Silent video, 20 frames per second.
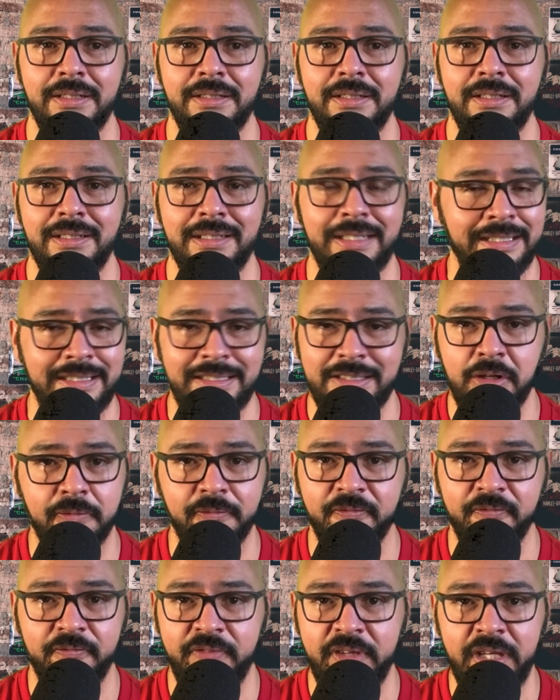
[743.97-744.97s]
These aren't
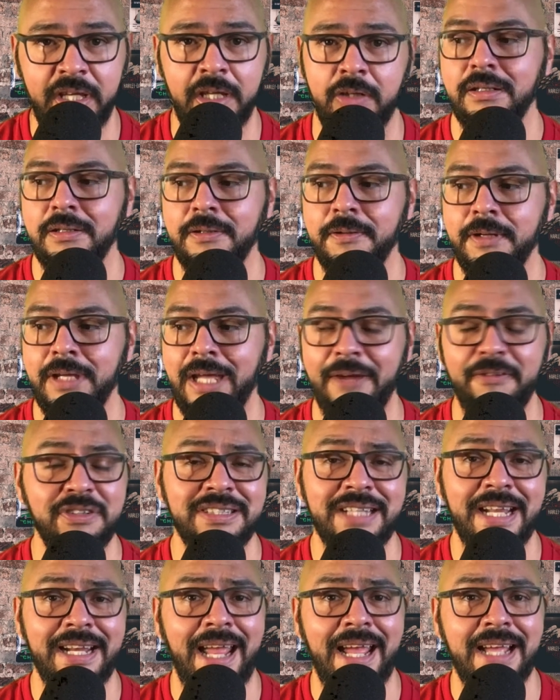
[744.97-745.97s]
vehicles. Every
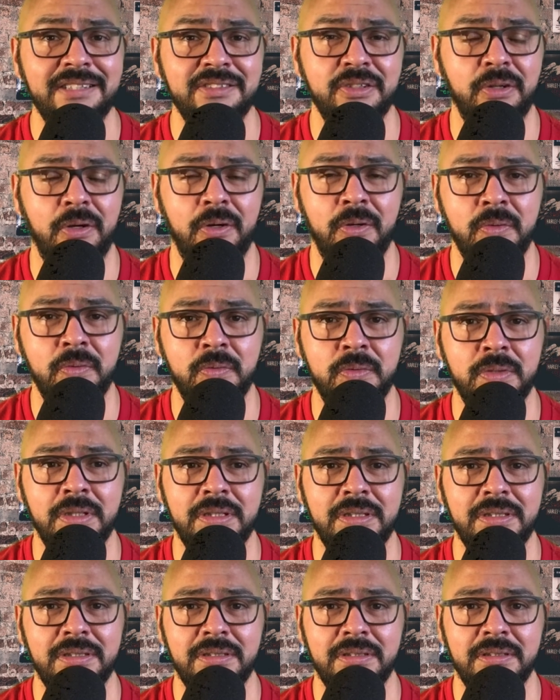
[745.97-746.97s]
state has their own
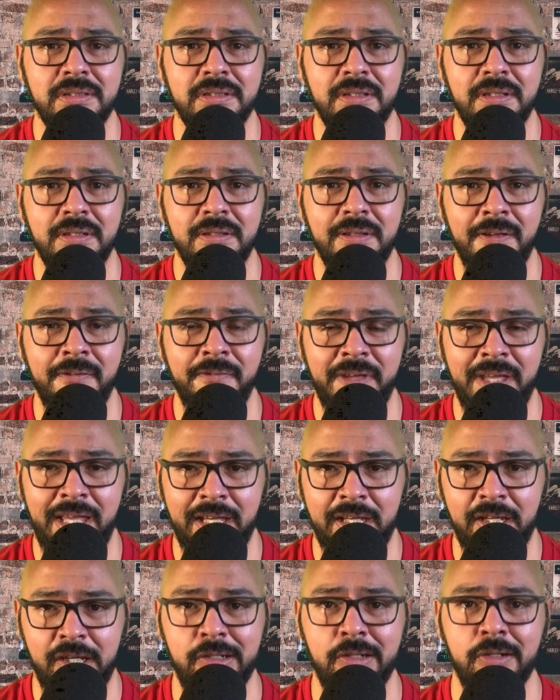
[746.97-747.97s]

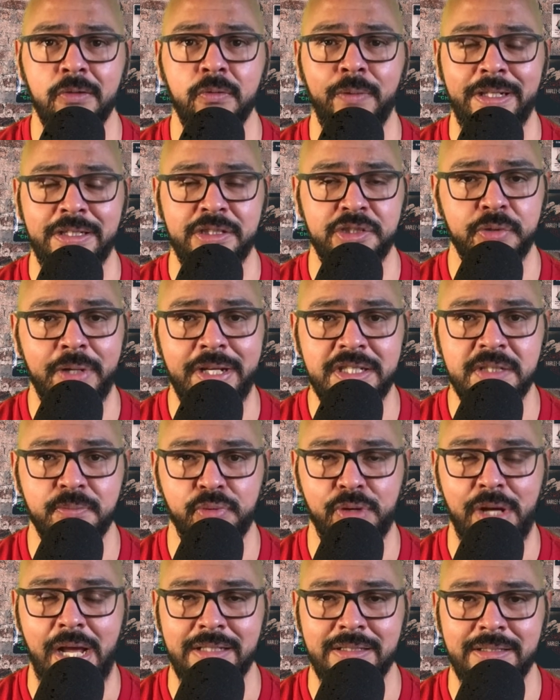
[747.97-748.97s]
vehicular registration
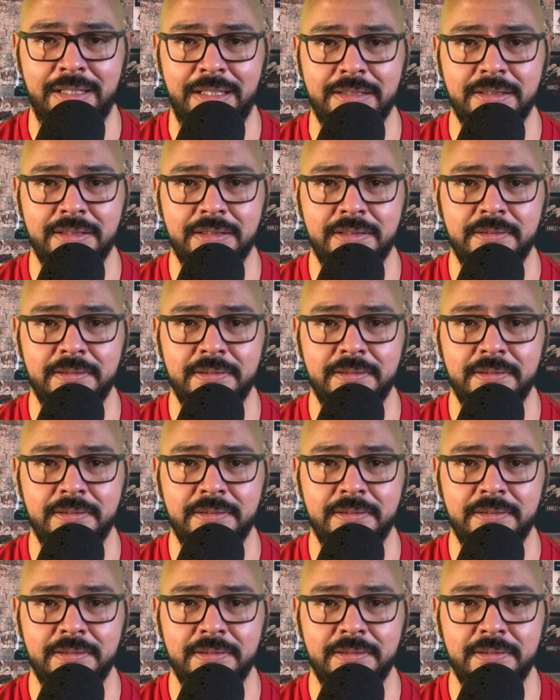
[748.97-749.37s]
process.